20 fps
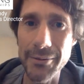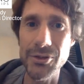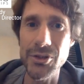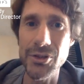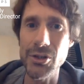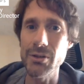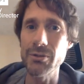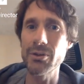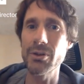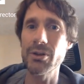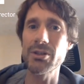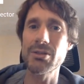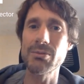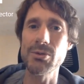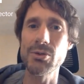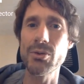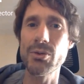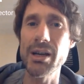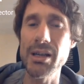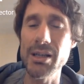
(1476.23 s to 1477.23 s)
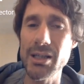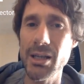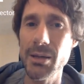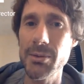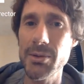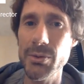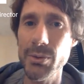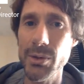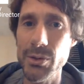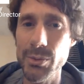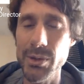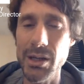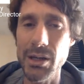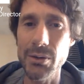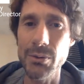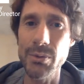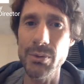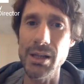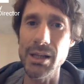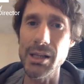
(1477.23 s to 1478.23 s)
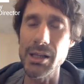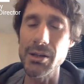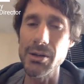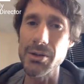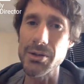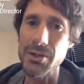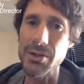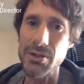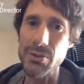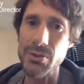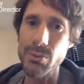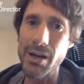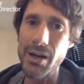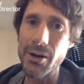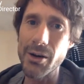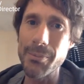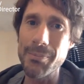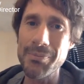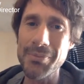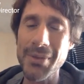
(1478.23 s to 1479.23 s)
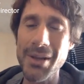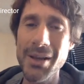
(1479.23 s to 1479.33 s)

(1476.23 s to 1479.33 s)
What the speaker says: so you've got some great tips which we could really use as well.